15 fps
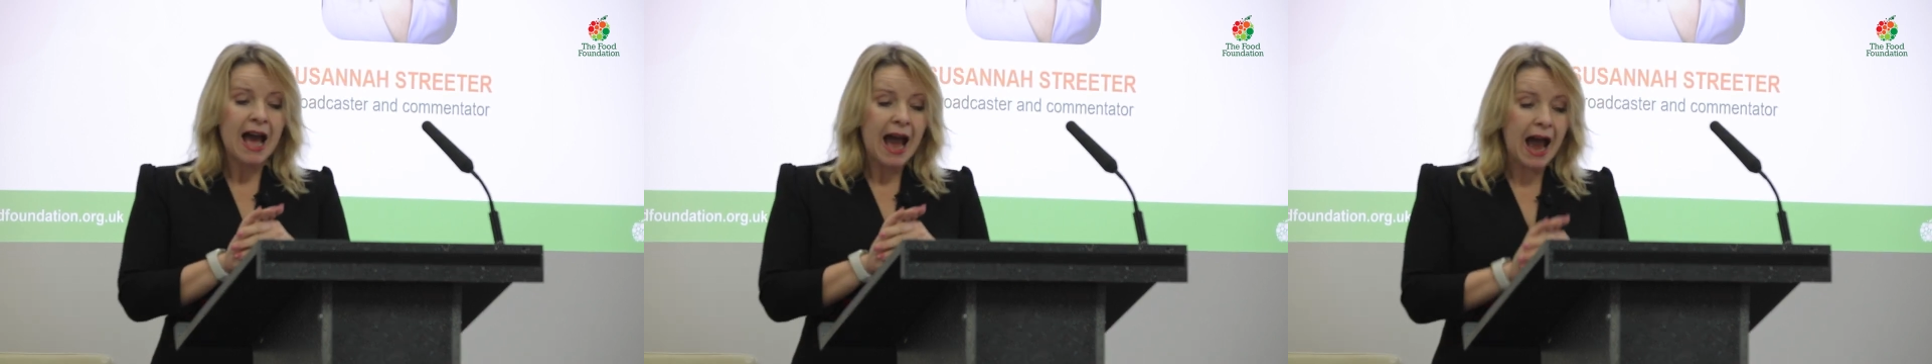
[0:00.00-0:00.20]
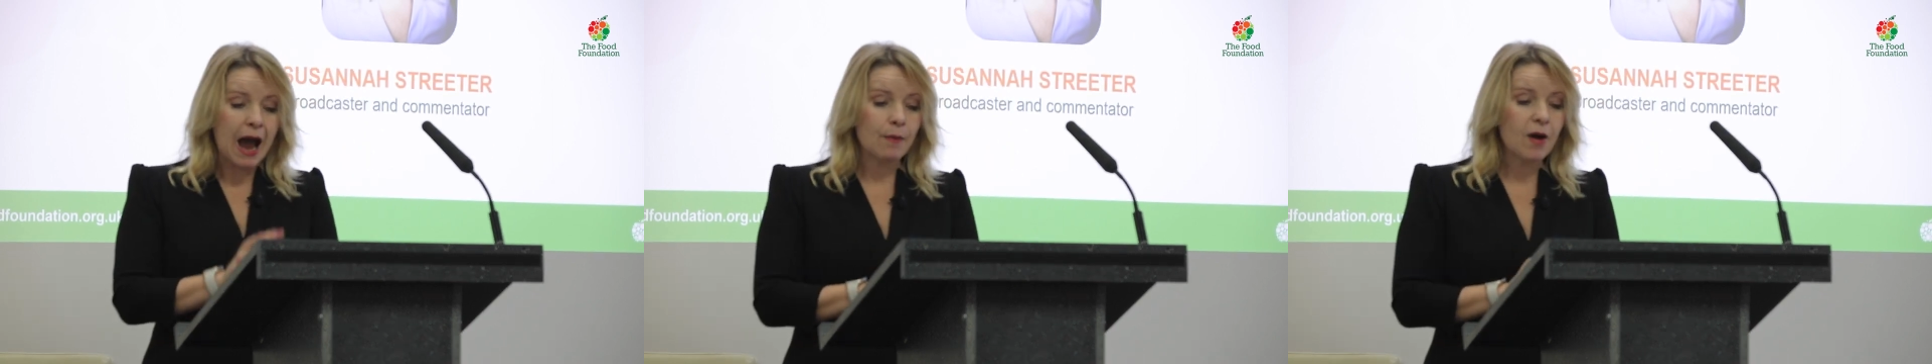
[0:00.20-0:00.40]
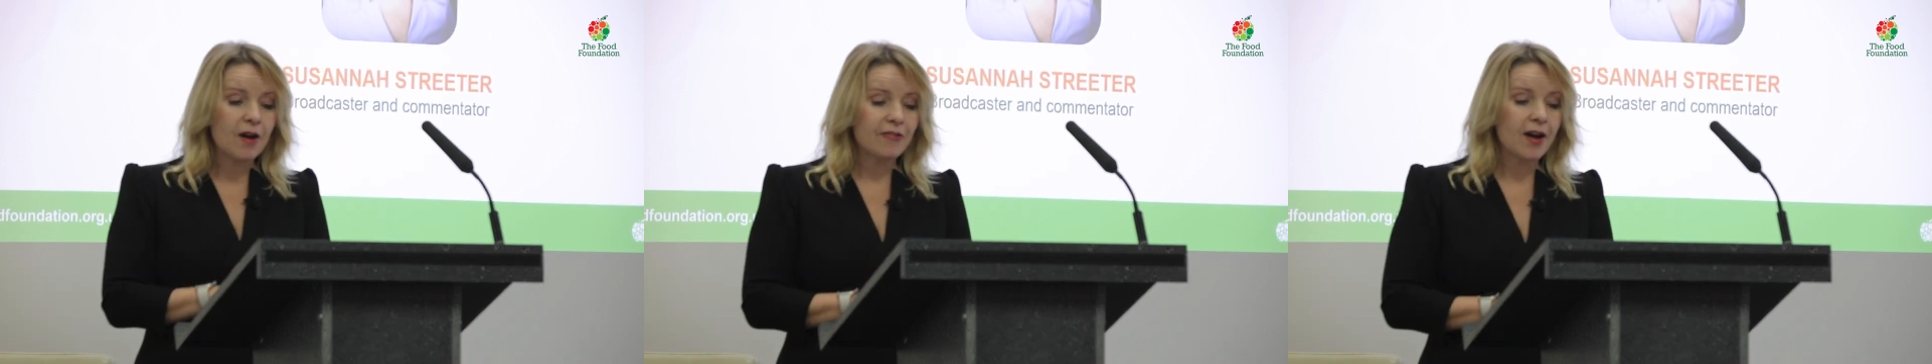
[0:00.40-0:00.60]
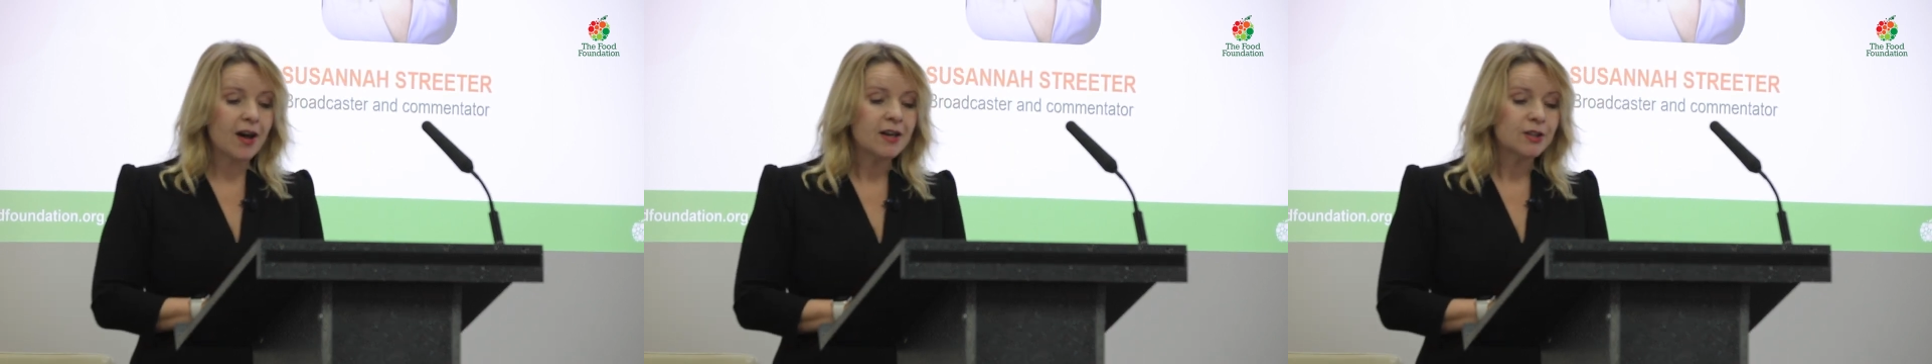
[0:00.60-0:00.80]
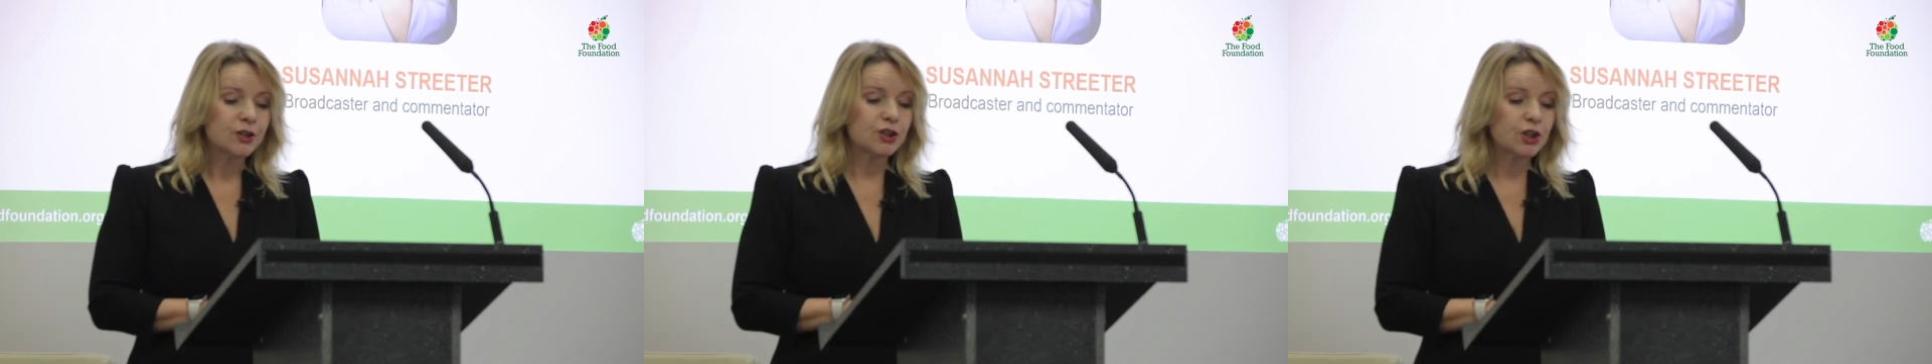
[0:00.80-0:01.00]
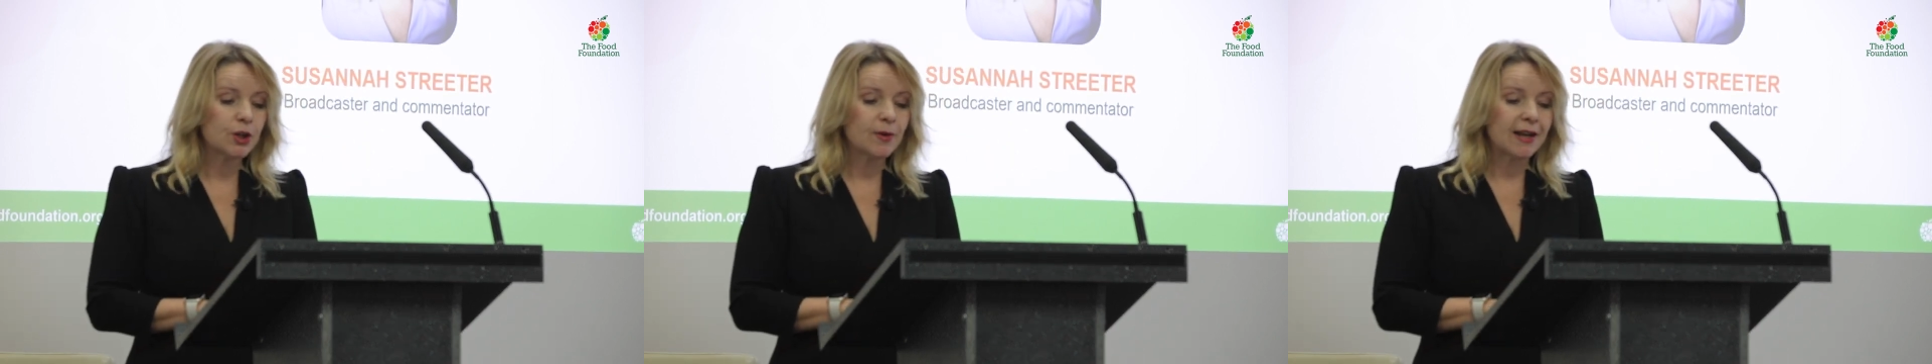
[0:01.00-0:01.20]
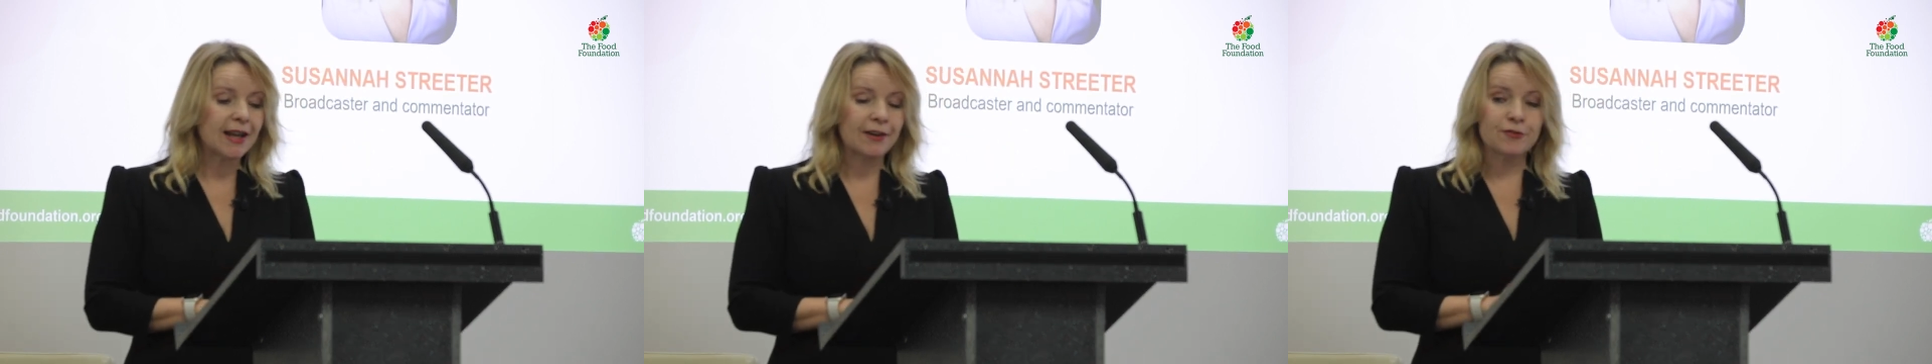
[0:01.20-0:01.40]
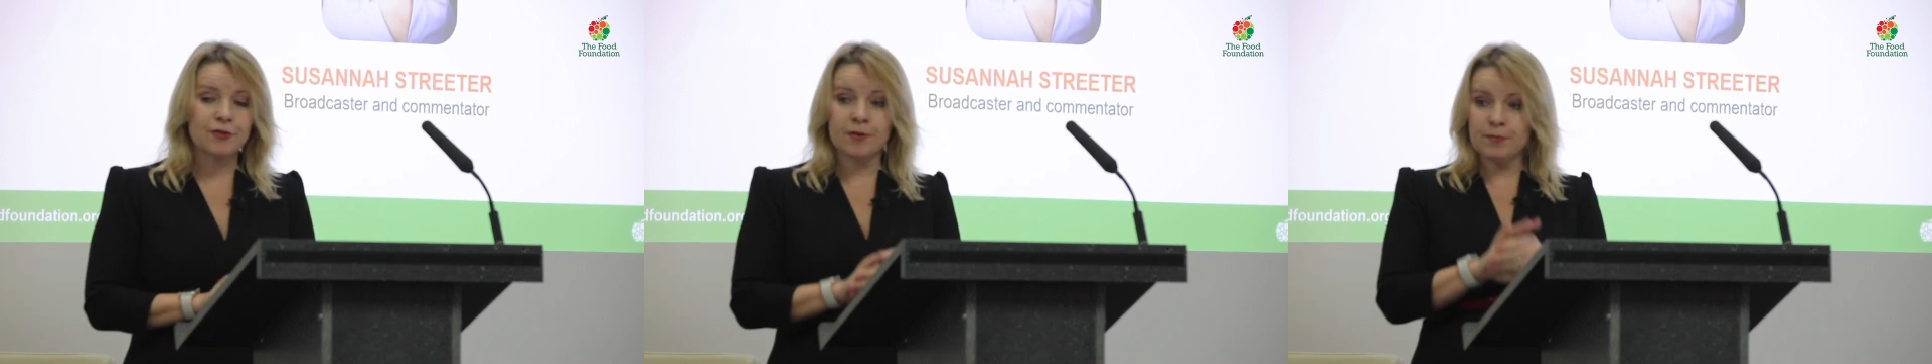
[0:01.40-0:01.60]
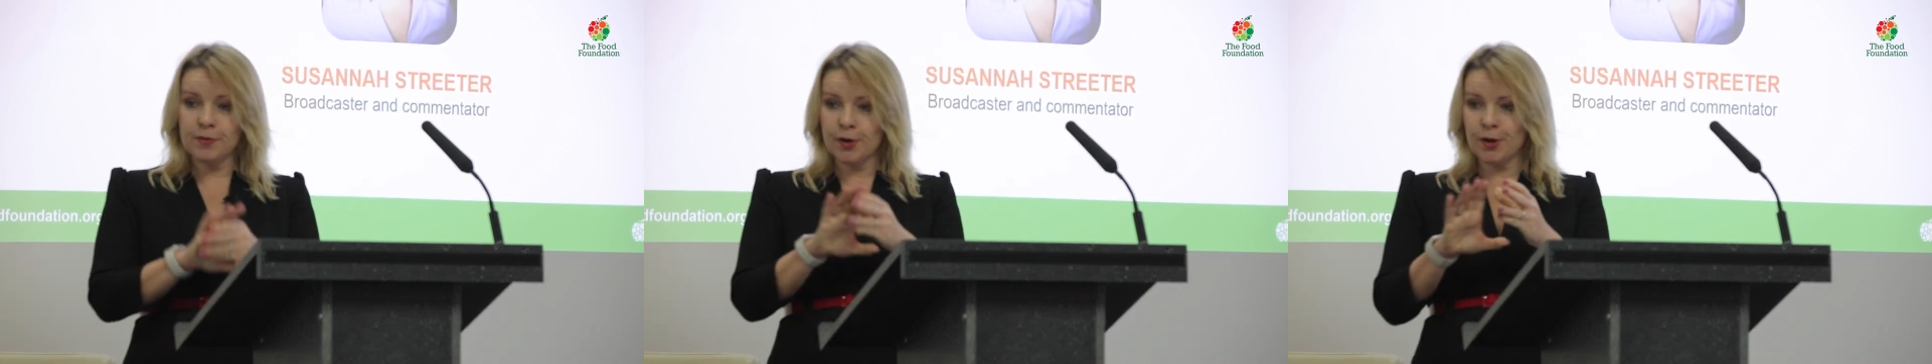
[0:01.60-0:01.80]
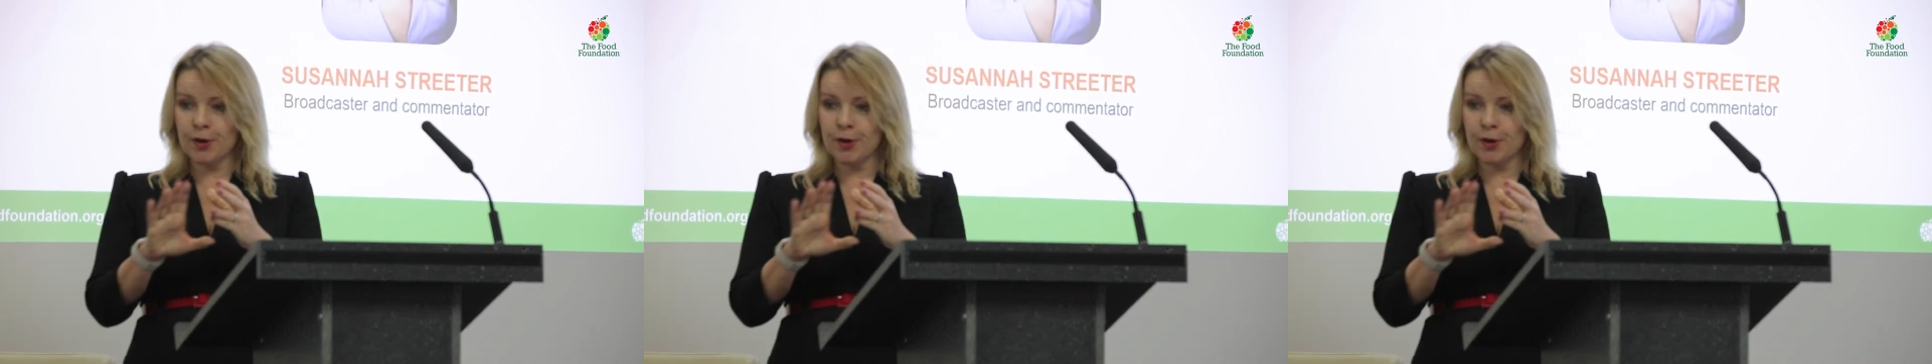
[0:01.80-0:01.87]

However, Stuart Lendrum,